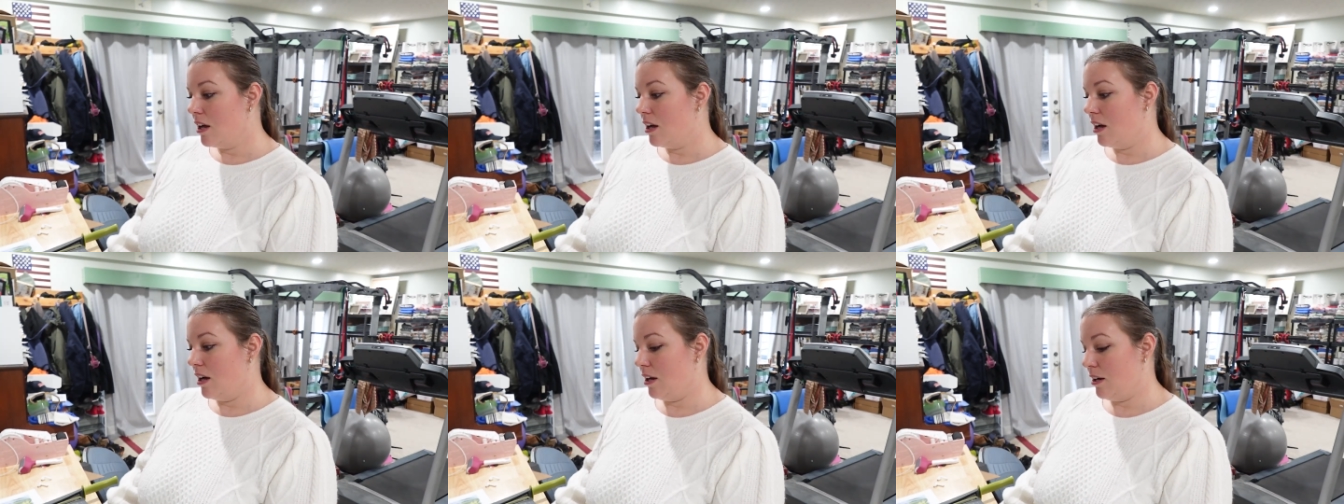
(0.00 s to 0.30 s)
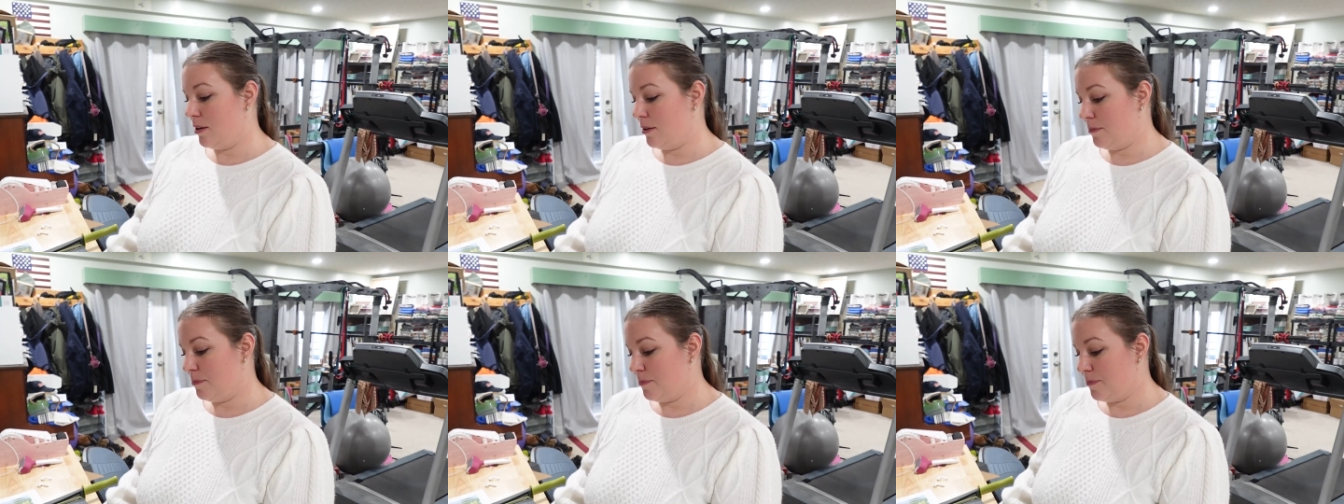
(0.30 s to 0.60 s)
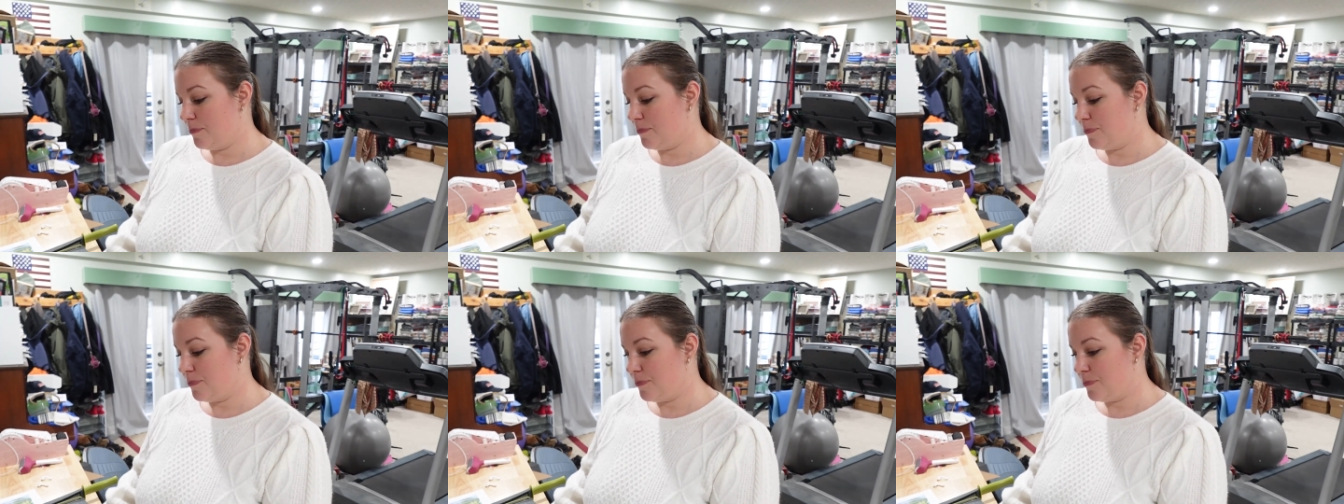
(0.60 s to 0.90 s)
I
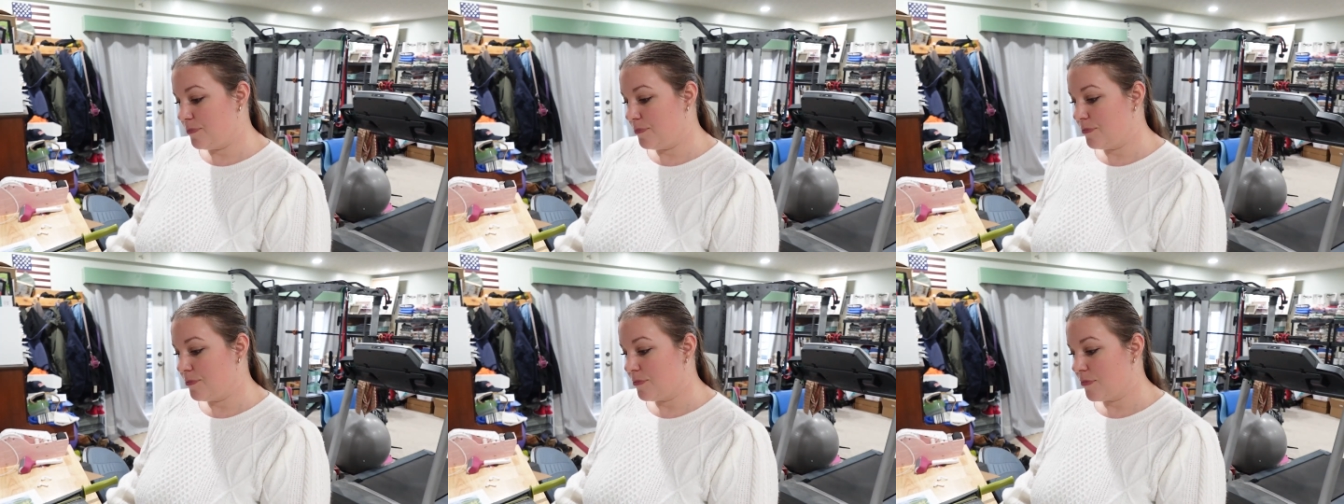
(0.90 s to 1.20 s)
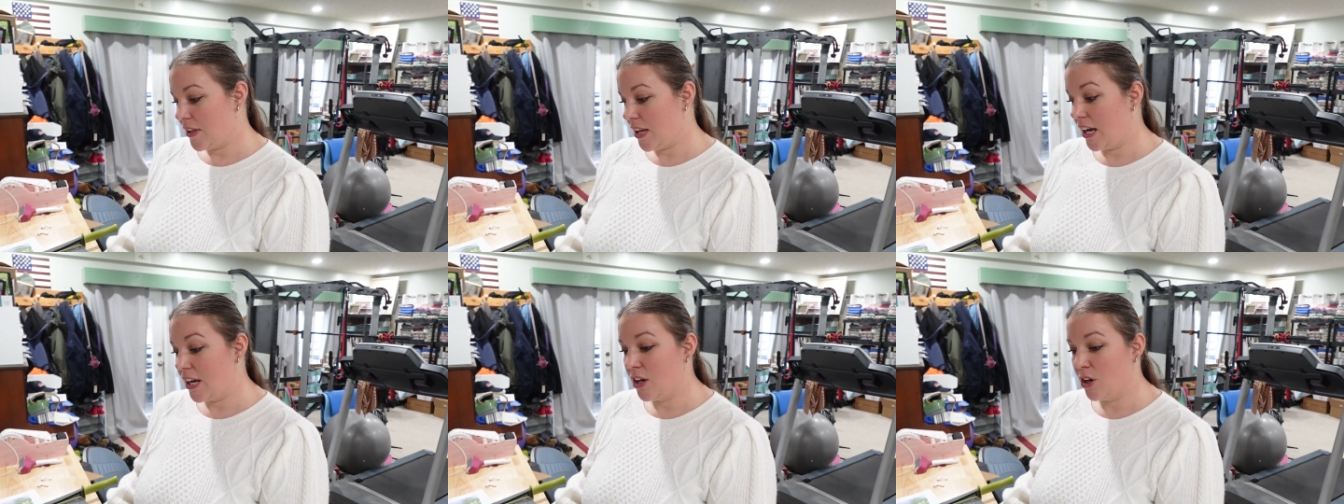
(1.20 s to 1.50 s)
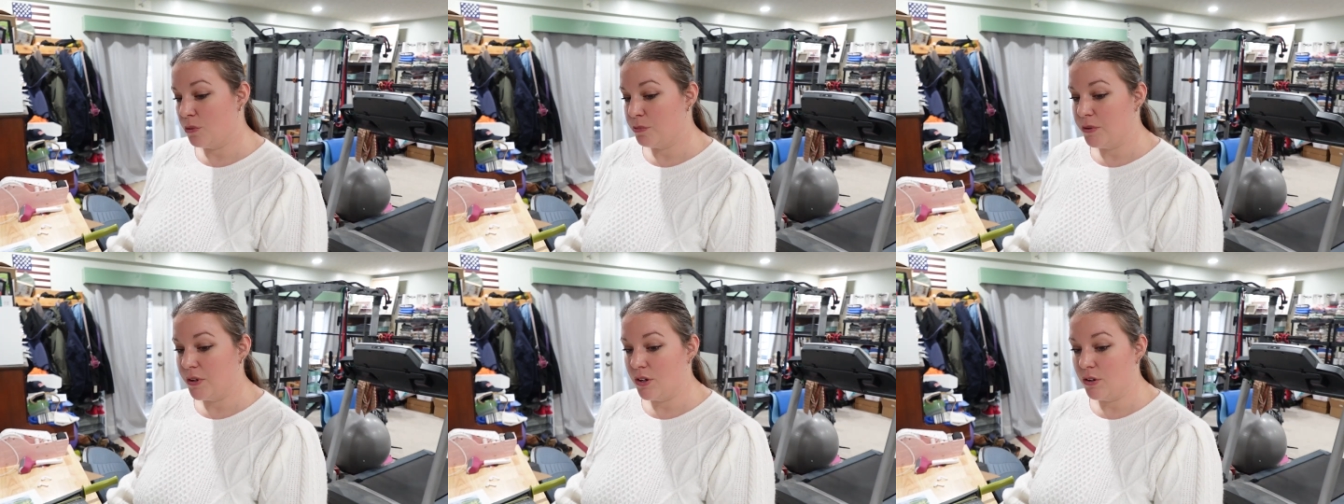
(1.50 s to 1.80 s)

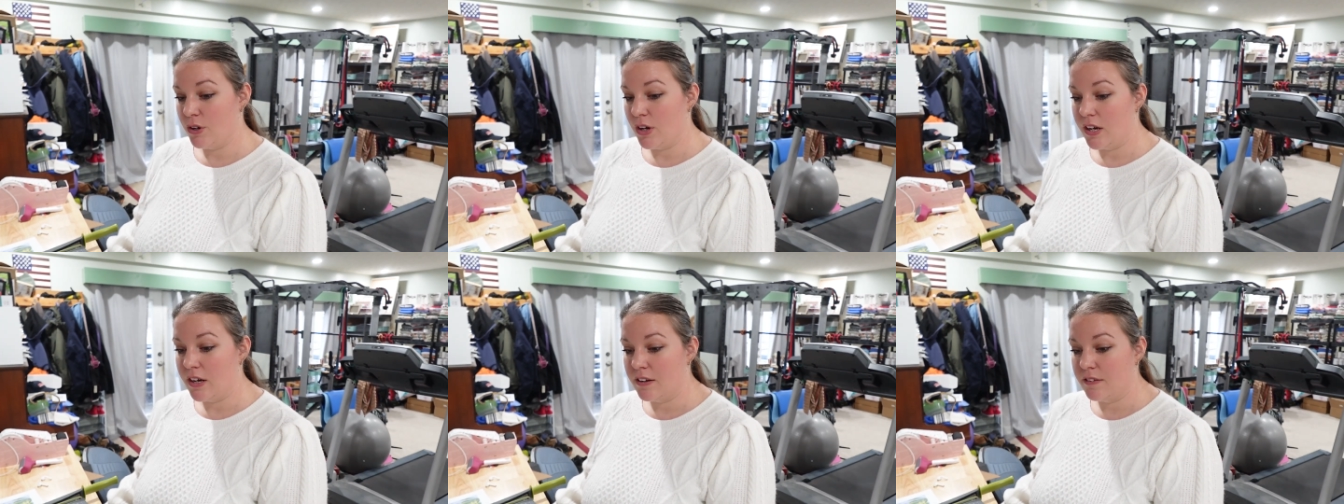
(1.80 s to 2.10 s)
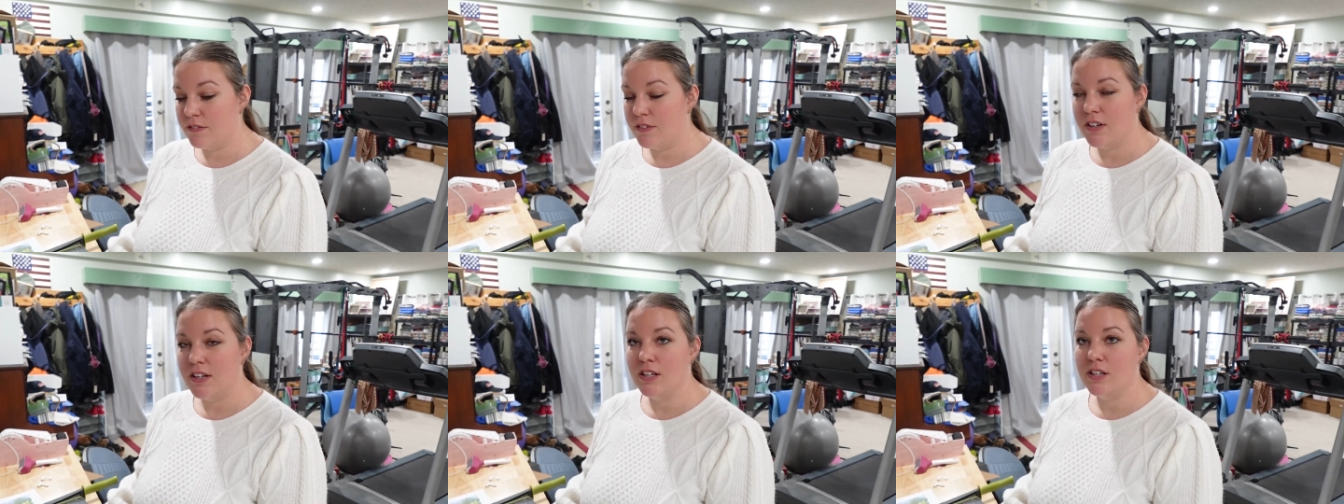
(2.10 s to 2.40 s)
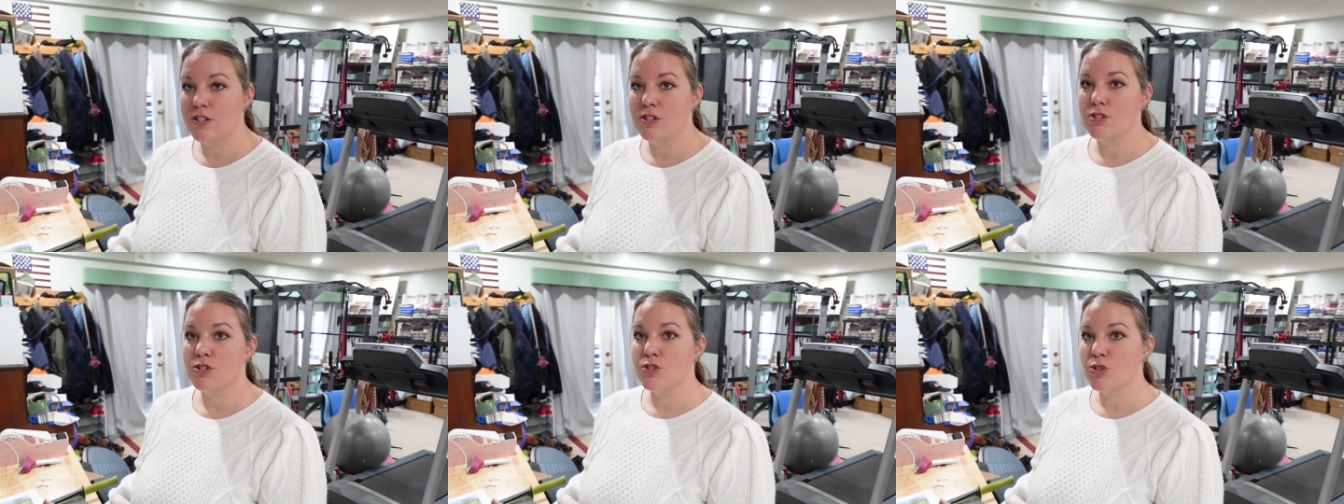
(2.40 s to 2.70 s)
hope you have
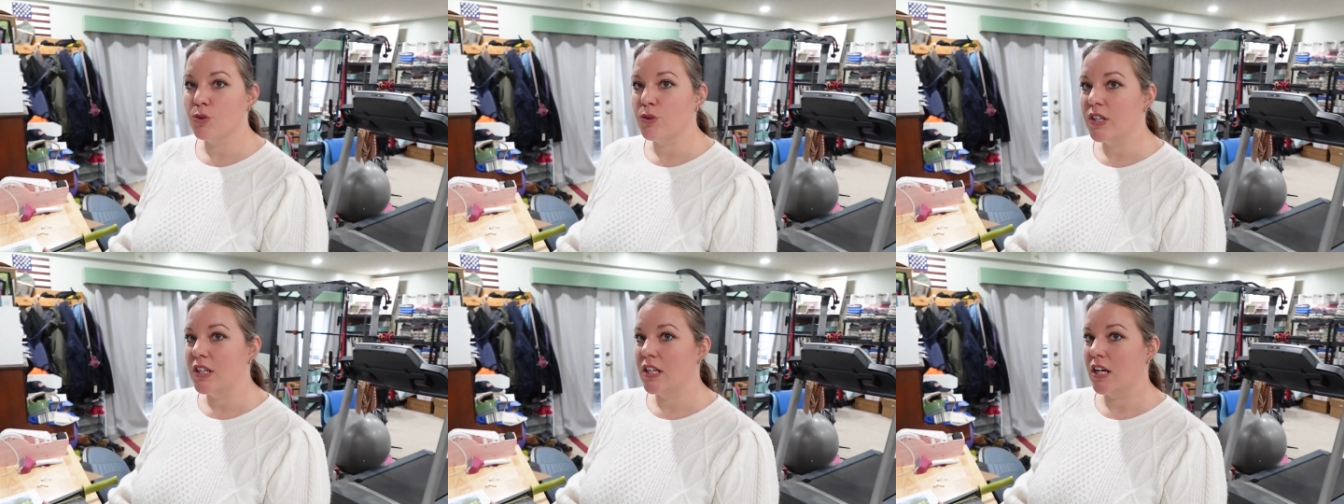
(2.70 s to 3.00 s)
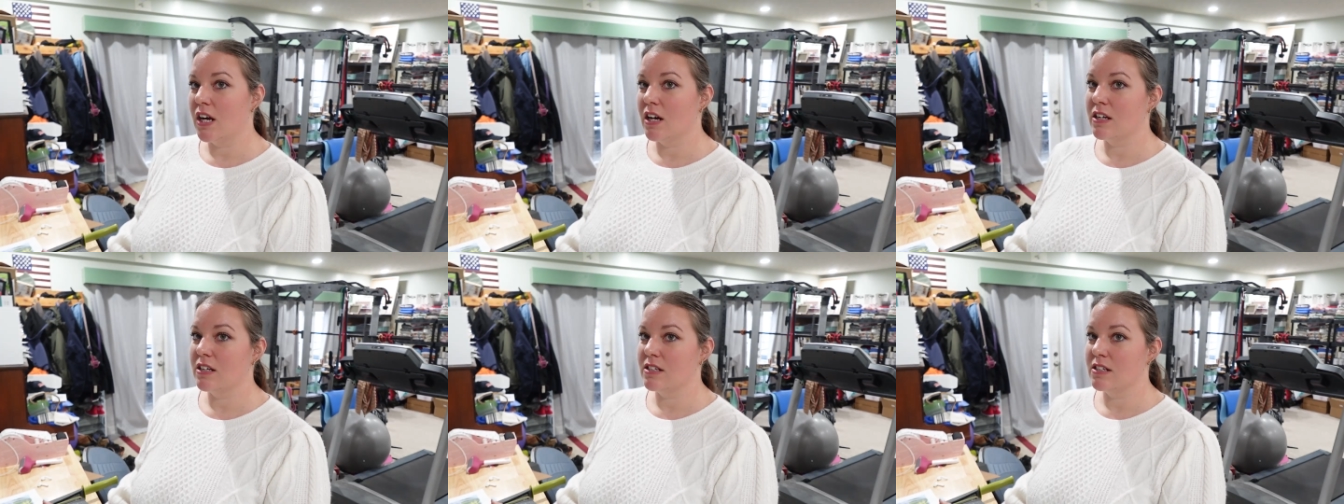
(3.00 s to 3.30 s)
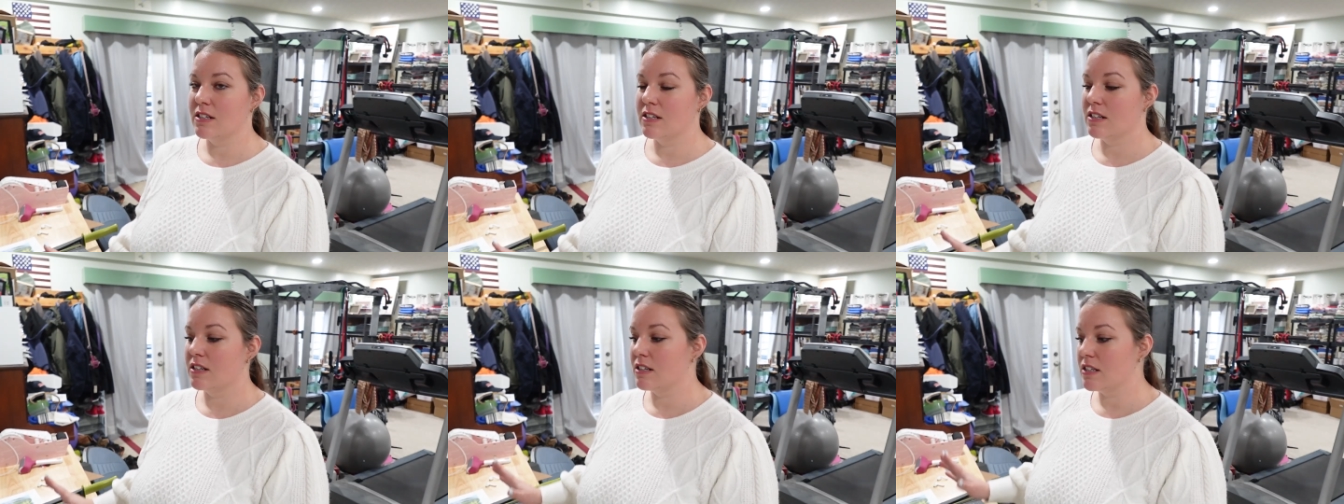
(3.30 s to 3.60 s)
enjoyed the
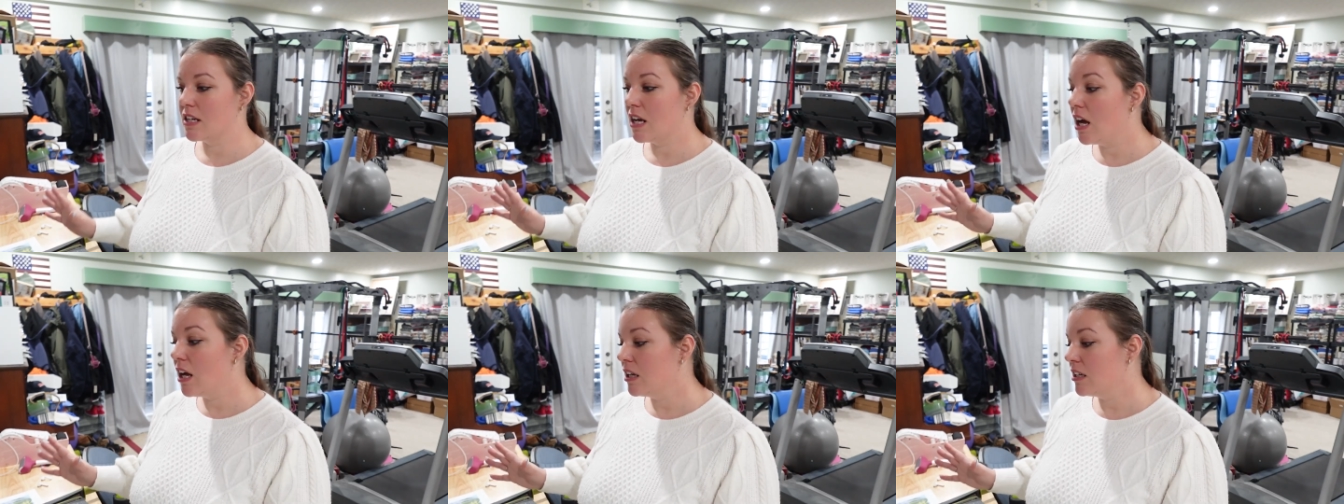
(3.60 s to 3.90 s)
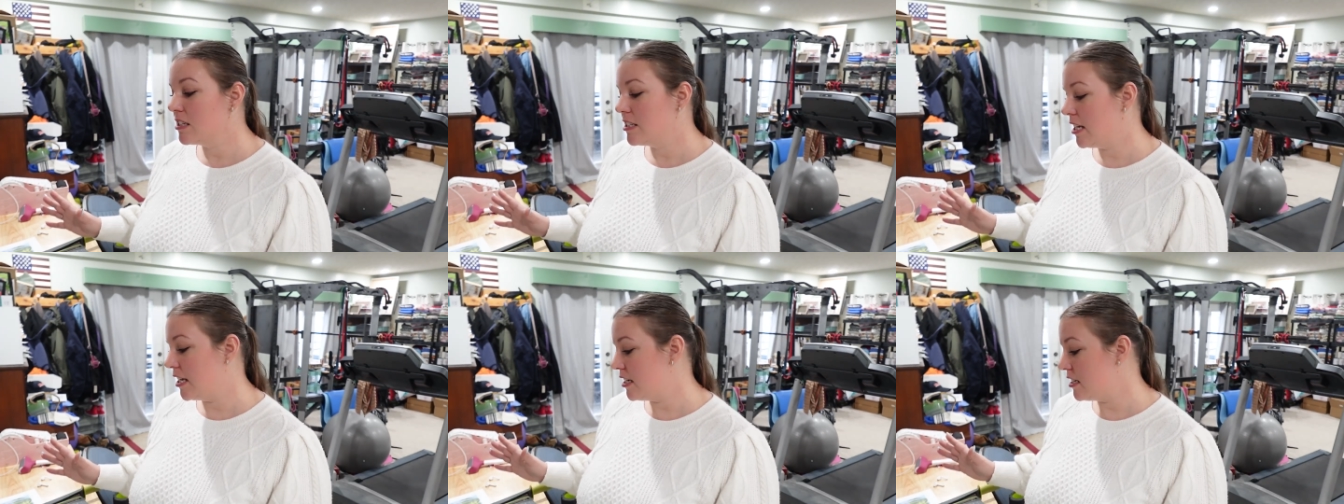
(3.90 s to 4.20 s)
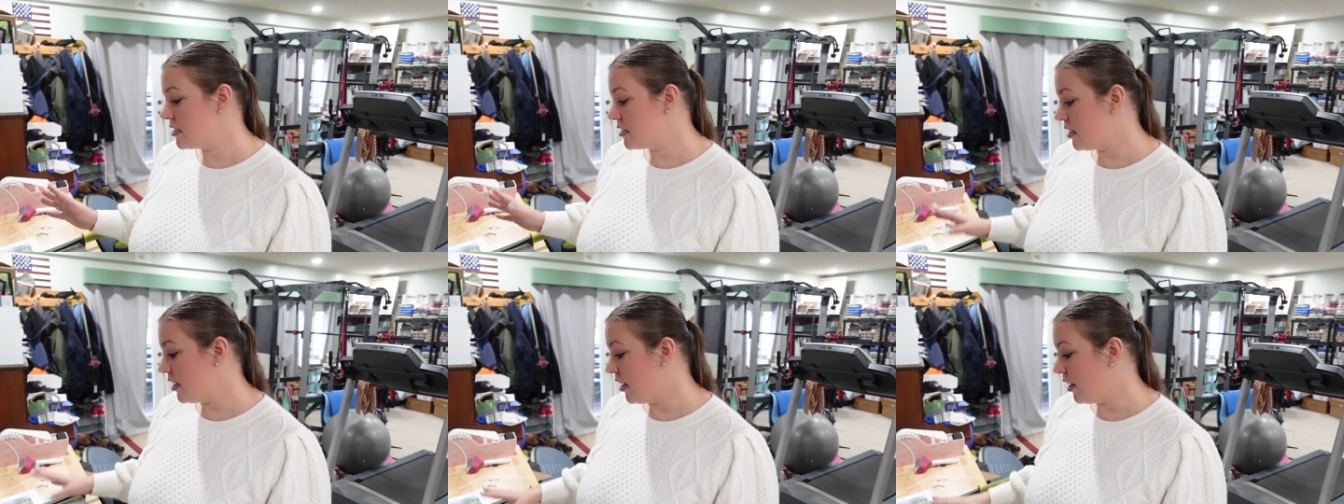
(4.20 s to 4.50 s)
content.